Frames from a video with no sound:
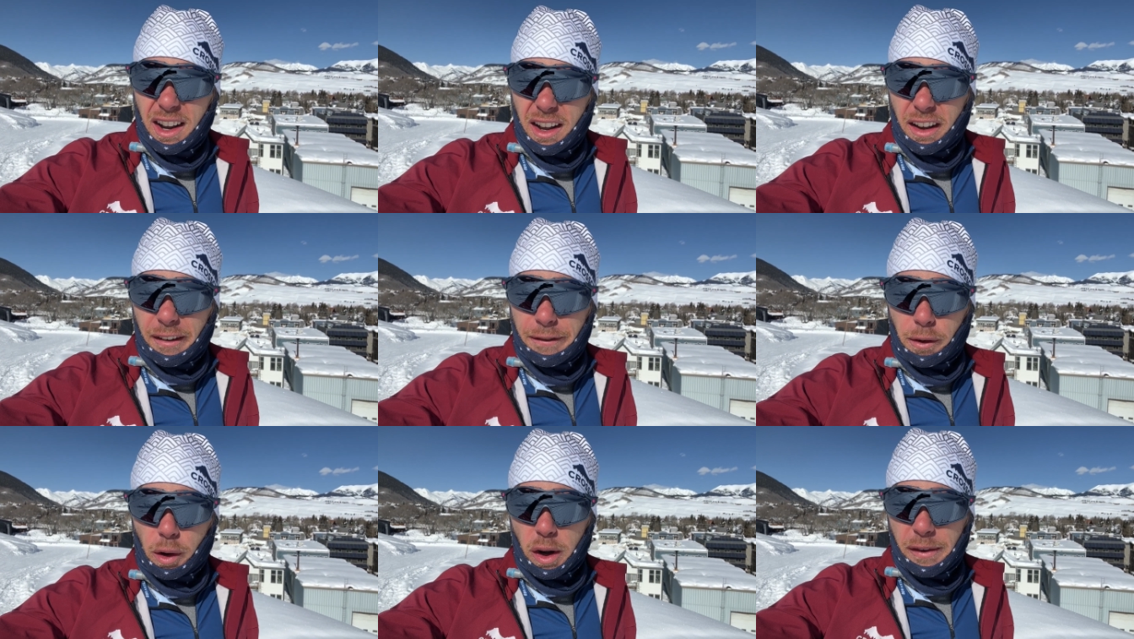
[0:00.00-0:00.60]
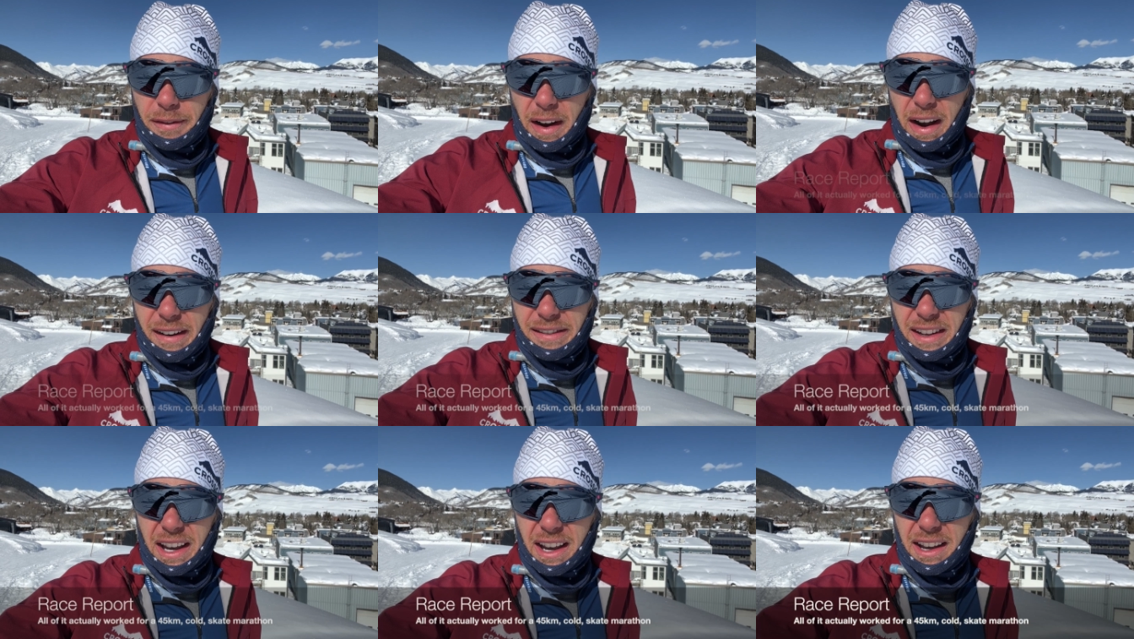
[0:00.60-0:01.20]
a
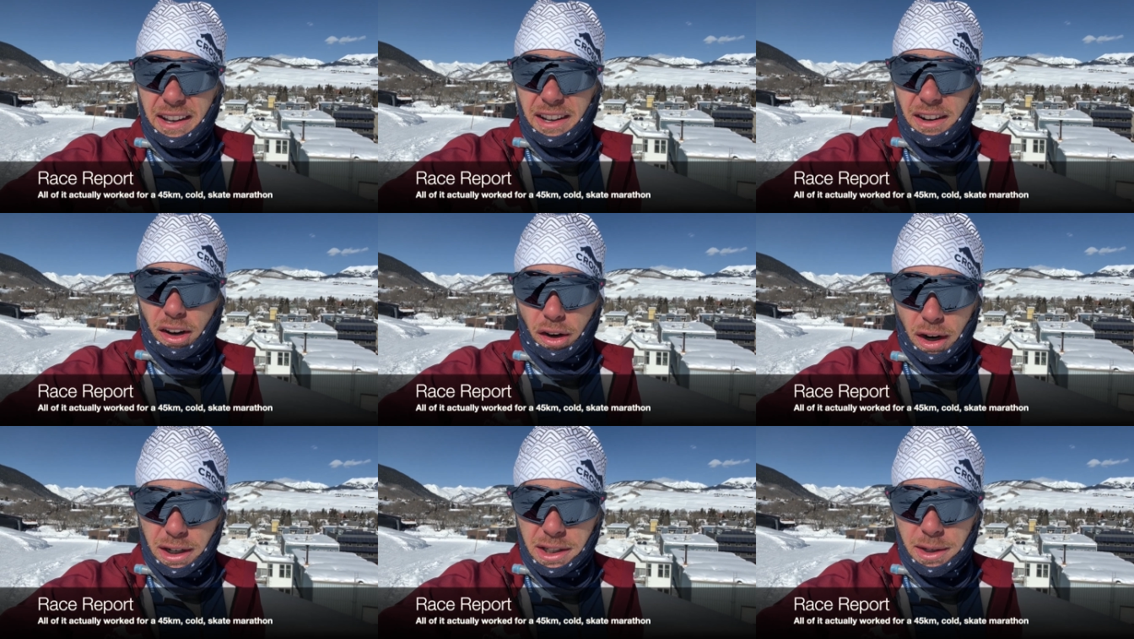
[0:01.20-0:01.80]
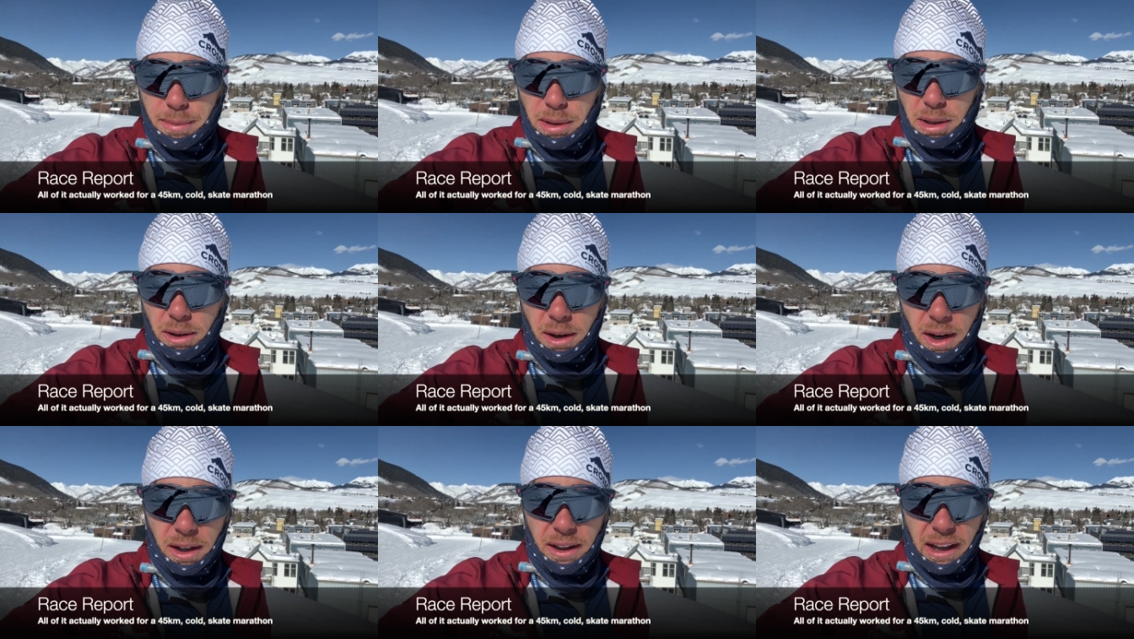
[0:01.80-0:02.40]
45K here in Crested Butte
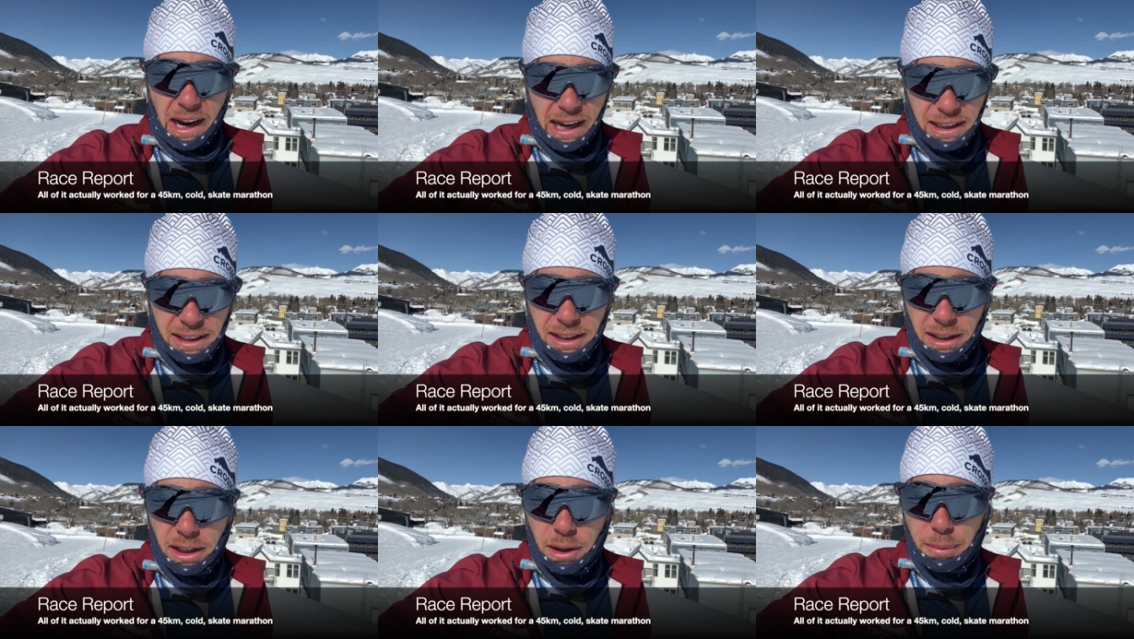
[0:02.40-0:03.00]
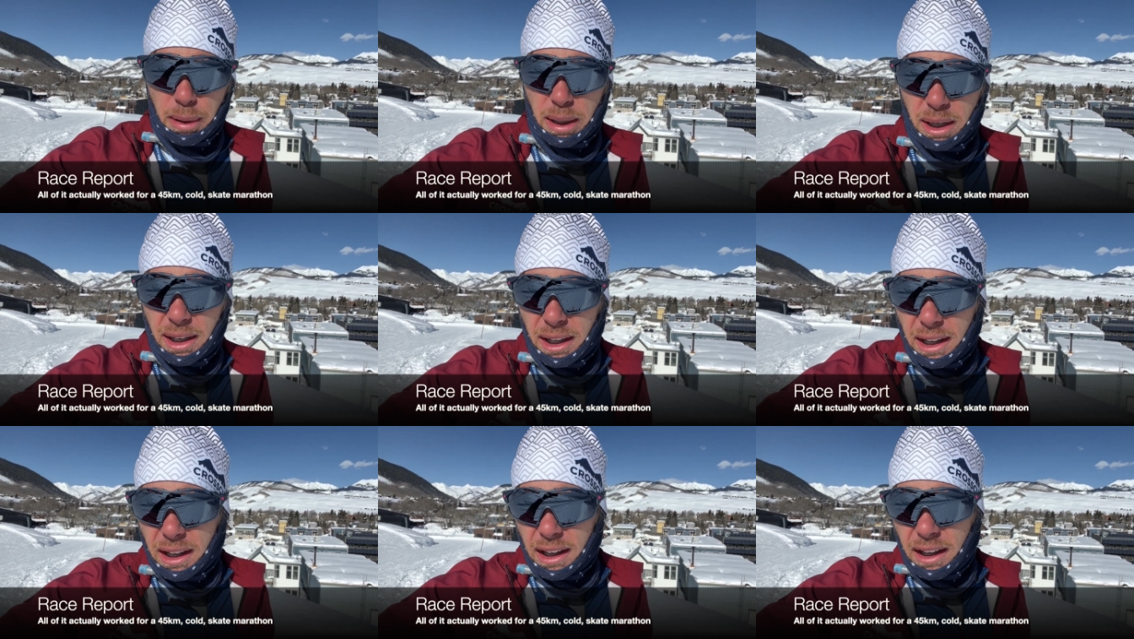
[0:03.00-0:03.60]
called the Alley Loop.
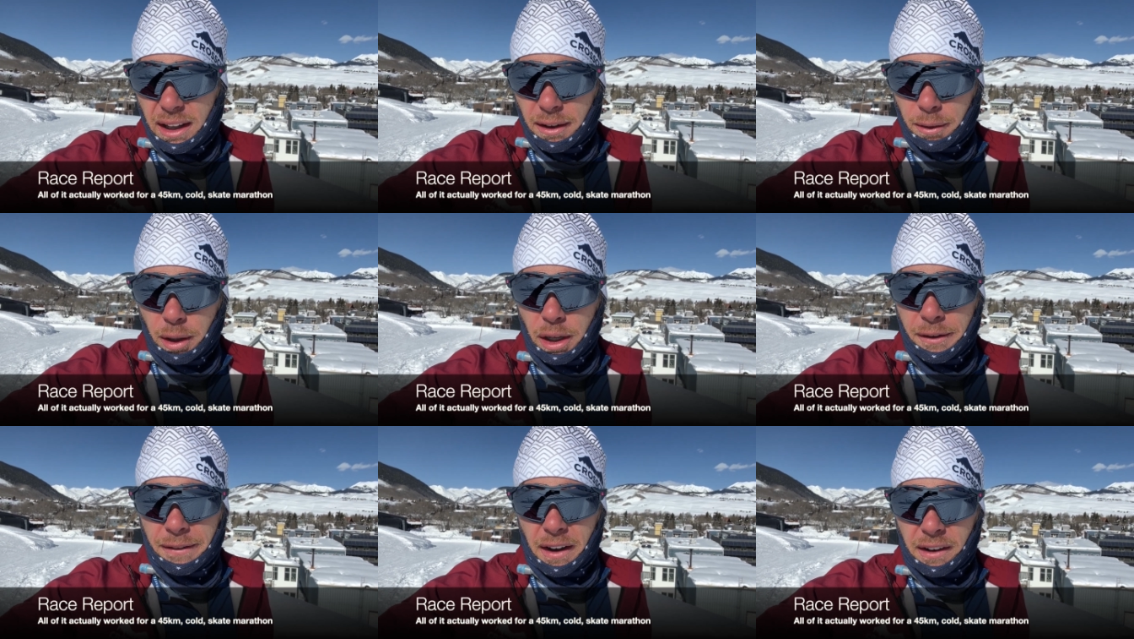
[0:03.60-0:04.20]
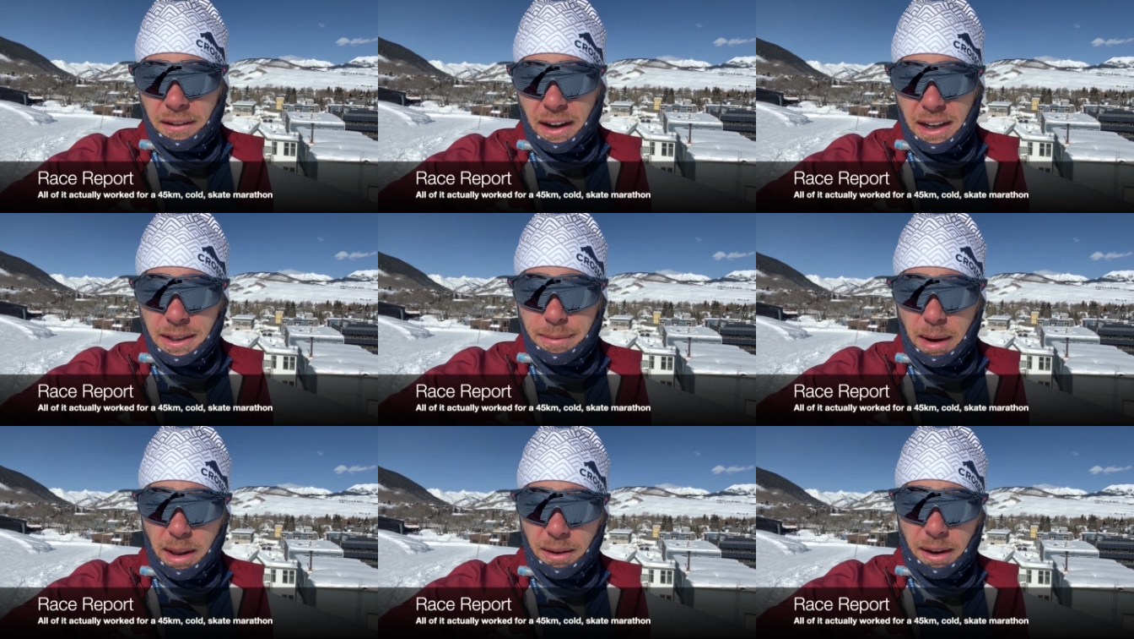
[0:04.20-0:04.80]
Really fun race,
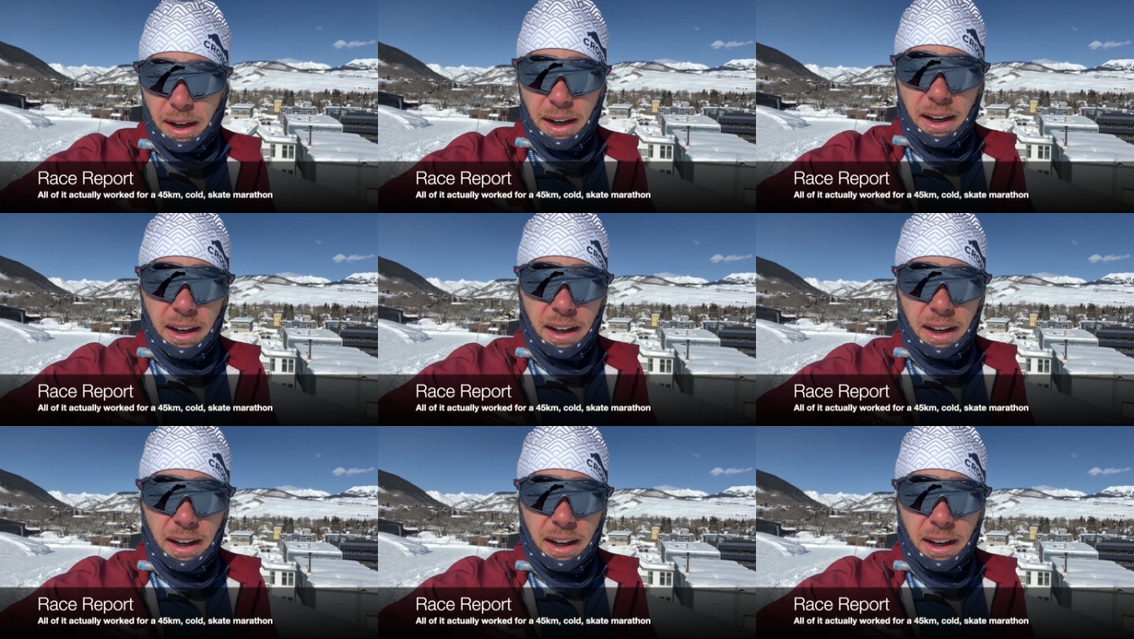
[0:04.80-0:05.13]
by the way.